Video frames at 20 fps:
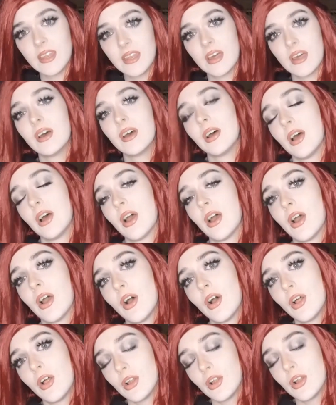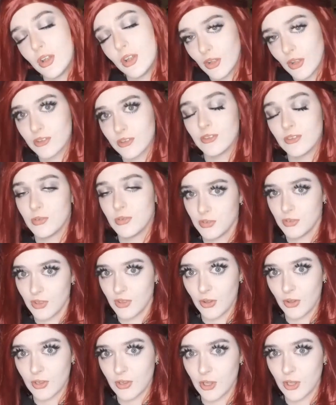and then
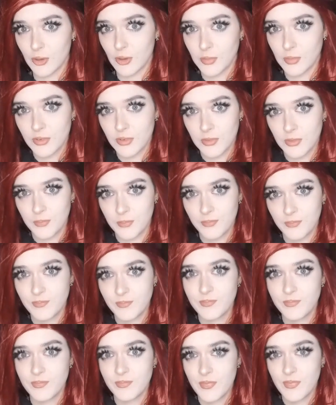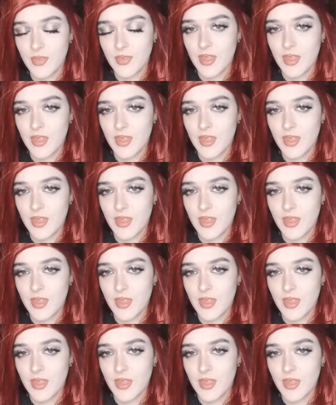lots of snow globes